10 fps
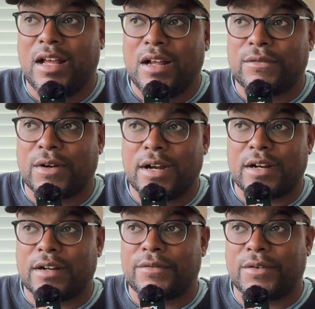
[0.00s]

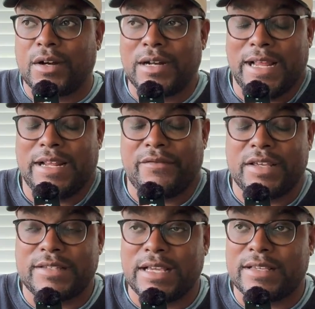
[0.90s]
for any of
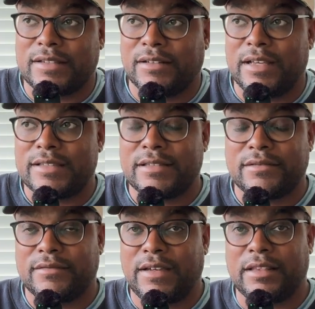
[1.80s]
these things unless
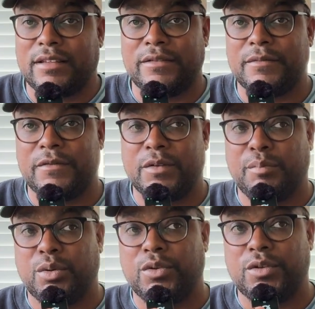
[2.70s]
like the
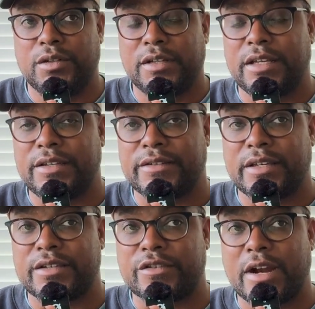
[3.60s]
pool is
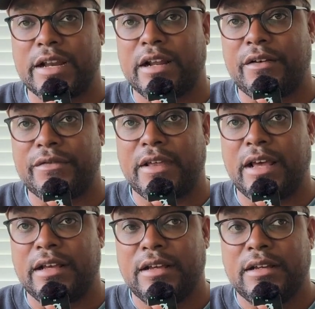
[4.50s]
great enough
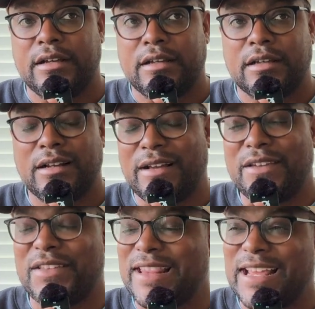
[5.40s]
that,
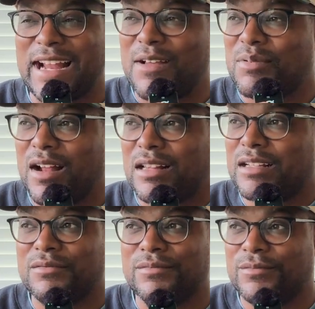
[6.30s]
even then I
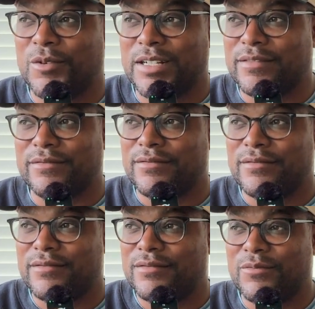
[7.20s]
probably wouldn't
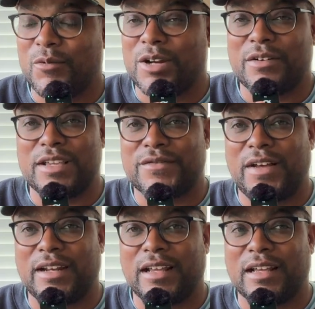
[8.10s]
want to raise
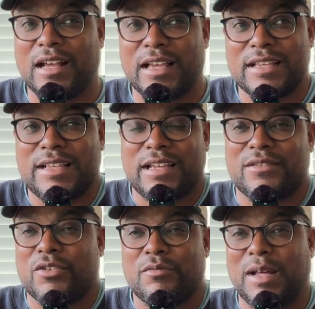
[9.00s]
funding. I guess they could
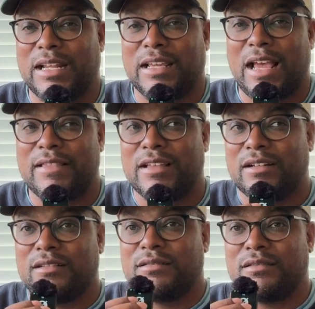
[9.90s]
throw money at
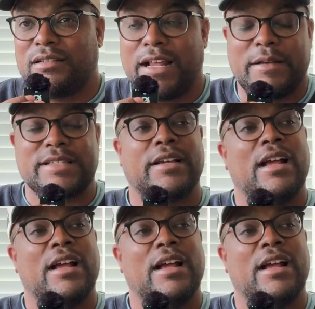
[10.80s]
anyways,